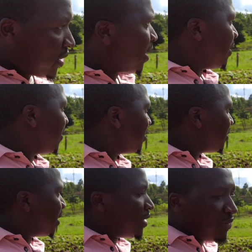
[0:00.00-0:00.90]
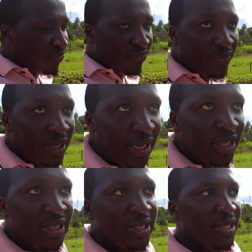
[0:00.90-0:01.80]
yeah this
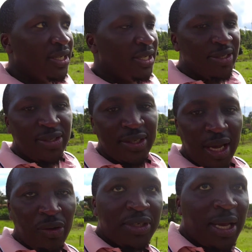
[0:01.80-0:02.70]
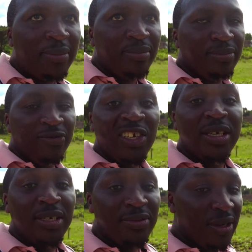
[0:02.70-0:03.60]
village is awesome
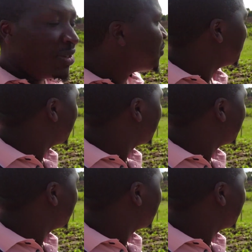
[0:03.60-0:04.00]
village is very sweet